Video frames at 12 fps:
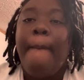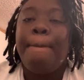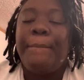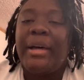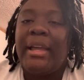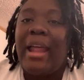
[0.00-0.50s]

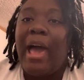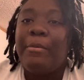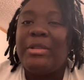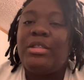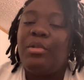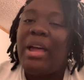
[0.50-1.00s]
but I
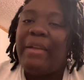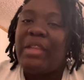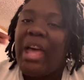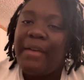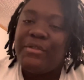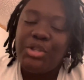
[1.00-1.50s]
would still have to
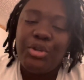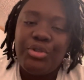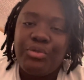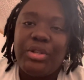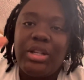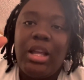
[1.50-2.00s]
have
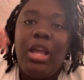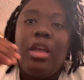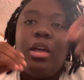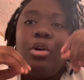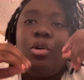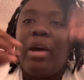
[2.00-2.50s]
surgery,
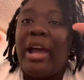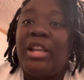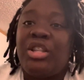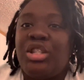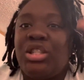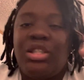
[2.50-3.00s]
or I
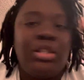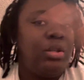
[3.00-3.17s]
could just